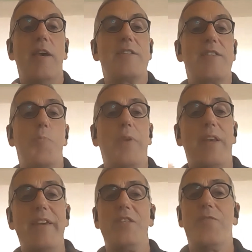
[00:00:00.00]
So
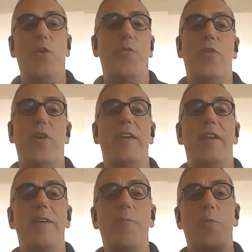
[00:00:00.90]
please feel free.
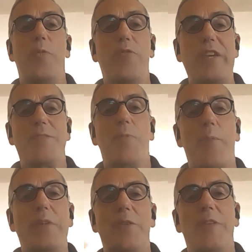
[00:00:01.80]
The reason why
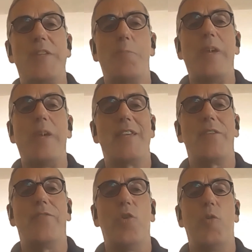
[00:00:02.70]
we do this in
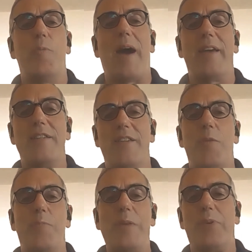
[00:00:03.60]
meeting format is so
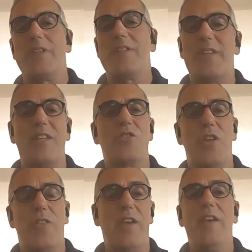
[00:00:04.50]
that people can see each
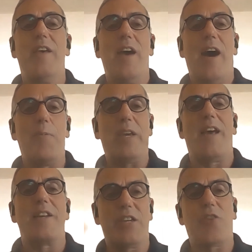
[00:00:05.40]
other and we can
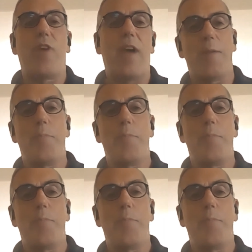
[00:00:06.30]
actually create a